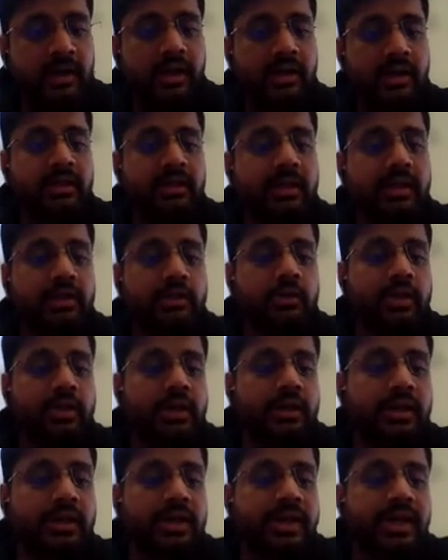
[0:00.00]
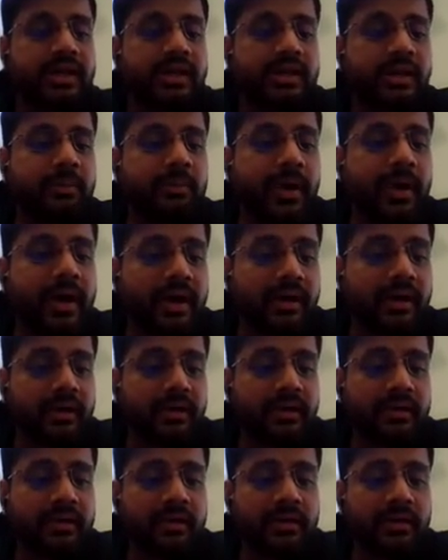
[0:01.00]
and then you can connect it back